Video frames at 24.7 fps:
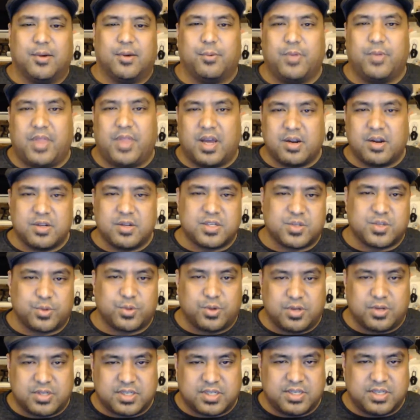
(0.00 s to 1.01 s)
without a
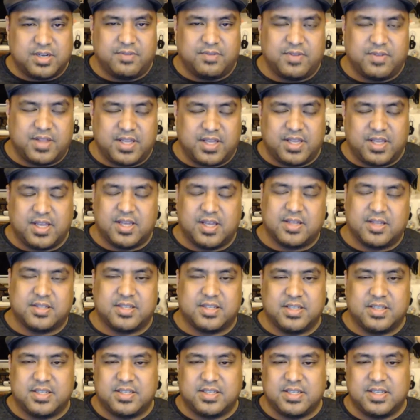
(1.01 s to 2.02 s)
source and everything
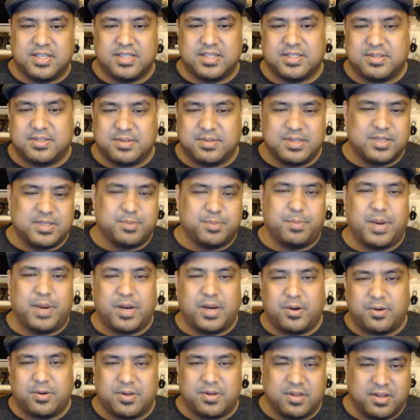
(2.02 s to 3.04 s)
else, it's
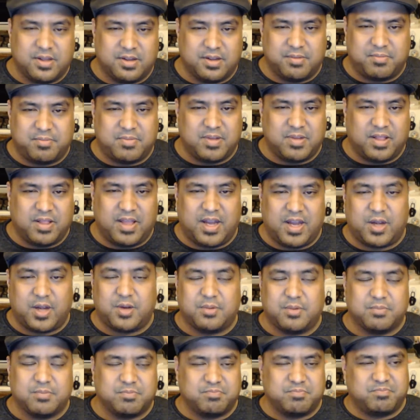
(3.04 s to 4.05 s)
better to let,
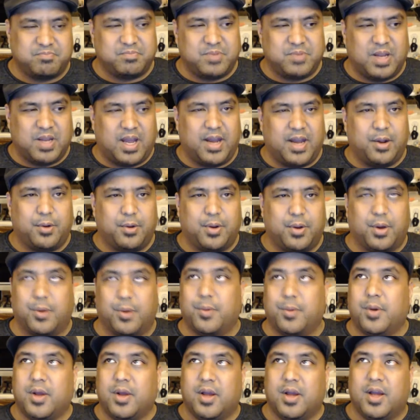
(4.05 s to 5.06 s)
I don't
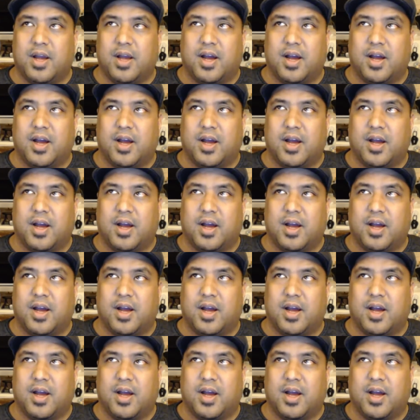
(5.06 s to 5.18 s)
know,